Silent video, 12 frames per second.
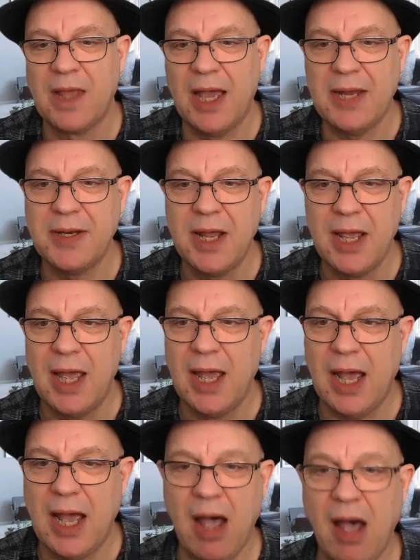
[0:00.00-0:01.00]
And
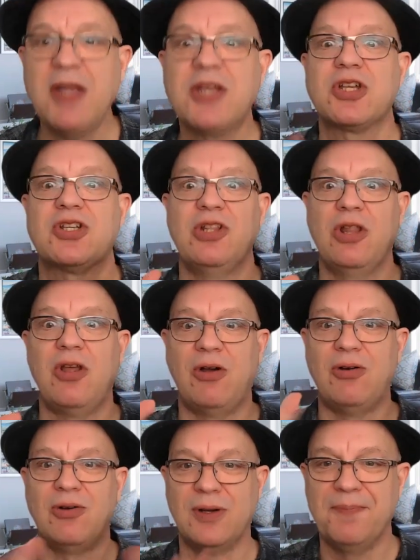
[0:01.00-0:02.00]
I just
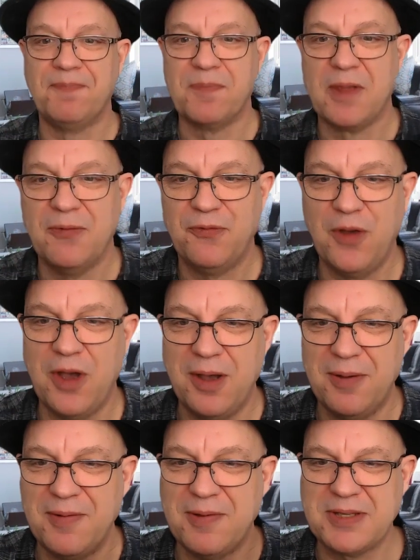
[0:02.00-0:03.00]
long
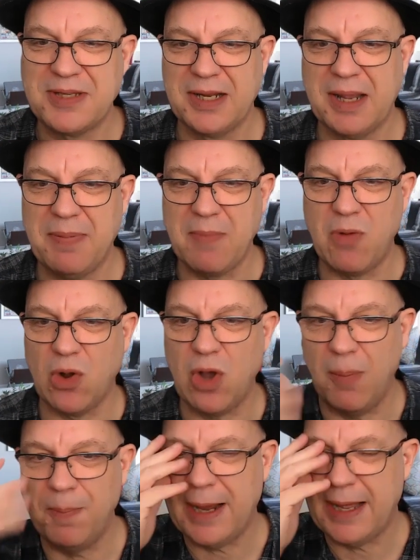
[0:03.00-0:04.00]
for something a bit more
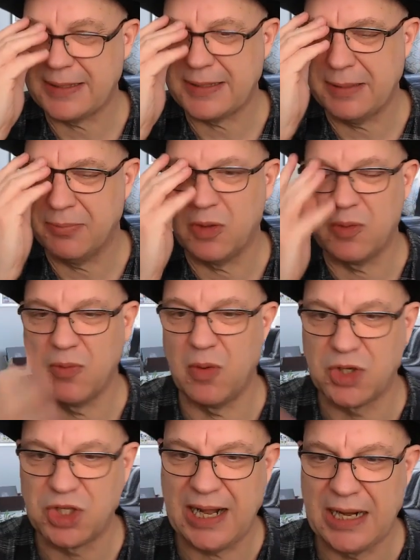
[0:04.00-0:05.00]
complex, something a bit
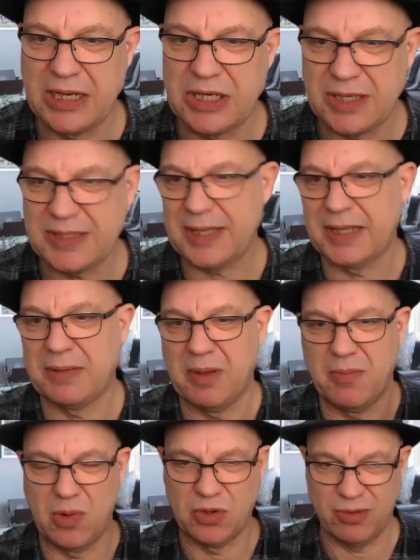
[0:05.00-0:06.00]
more challenging, something a
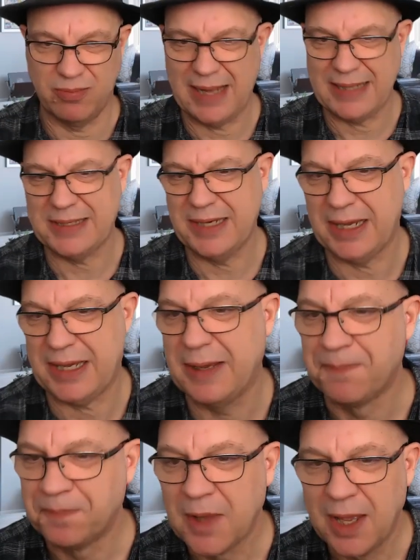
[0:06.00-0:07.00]
bit more dramatic,
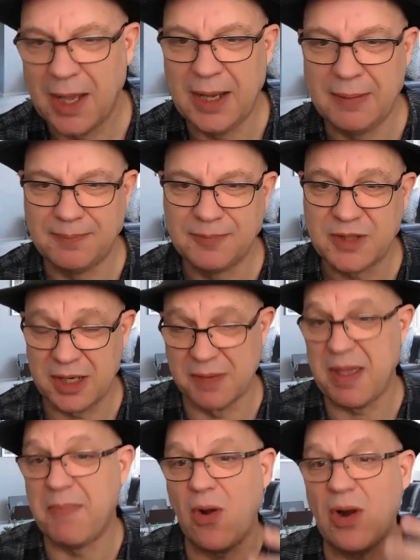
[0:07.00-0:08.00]
something a
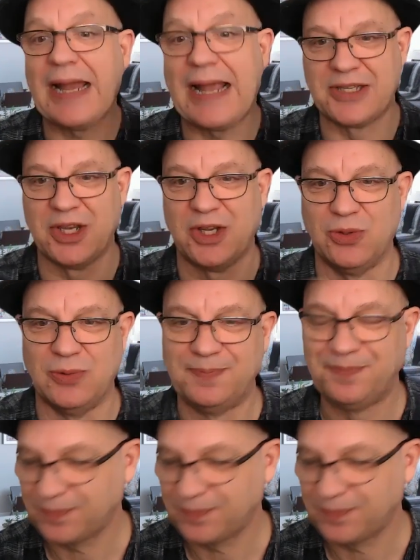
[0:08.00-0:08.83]
bit more classical.